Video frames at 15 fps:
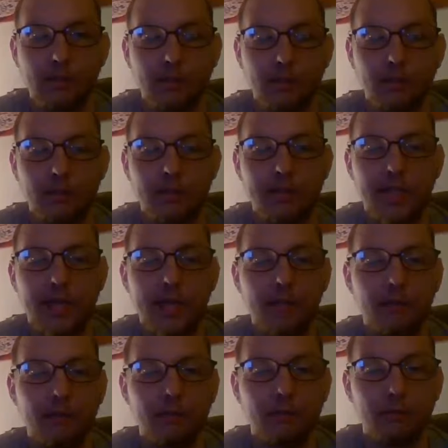Their
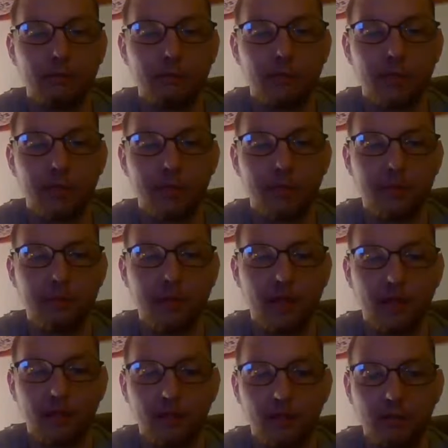talent might be
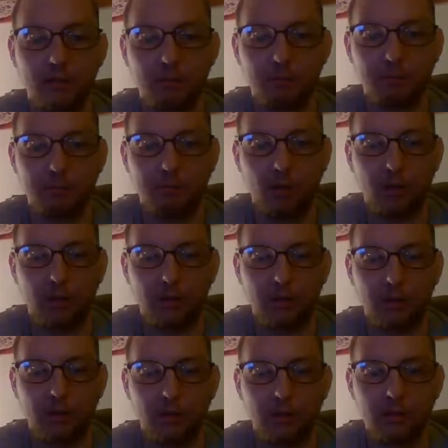better, but
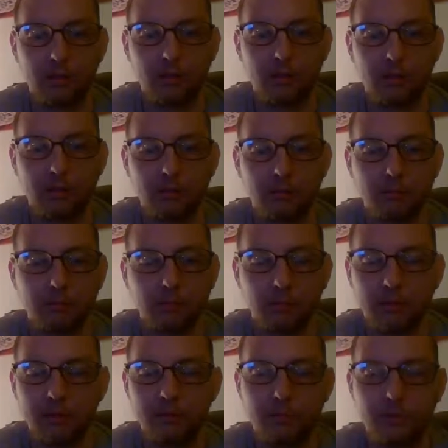
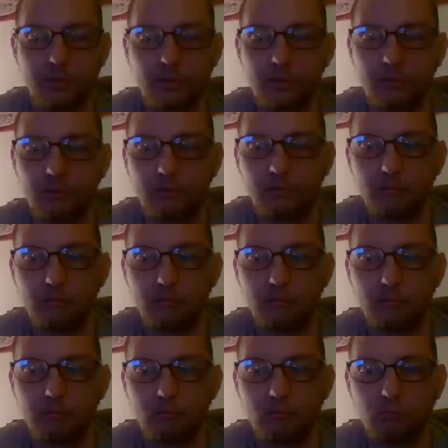believe me,
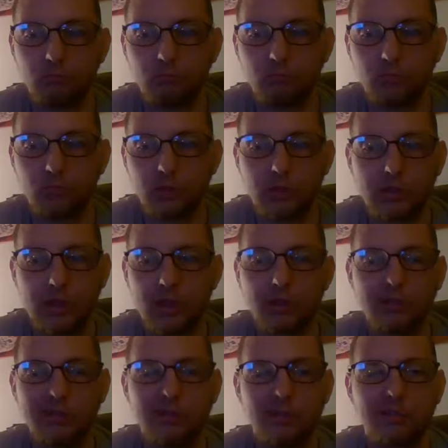
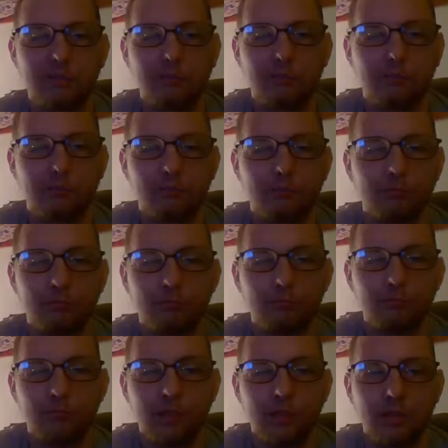talent doesn't
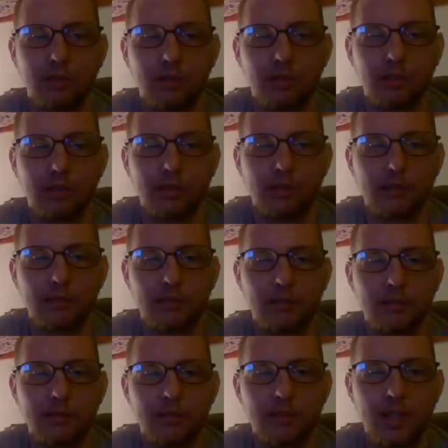
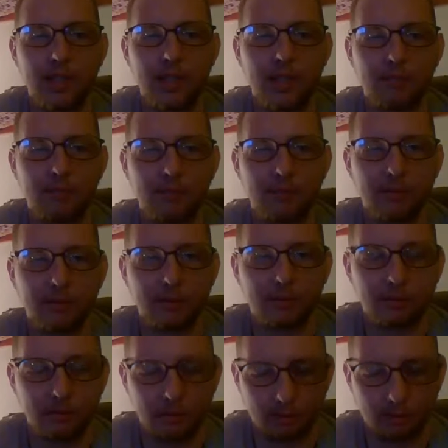it's not everything.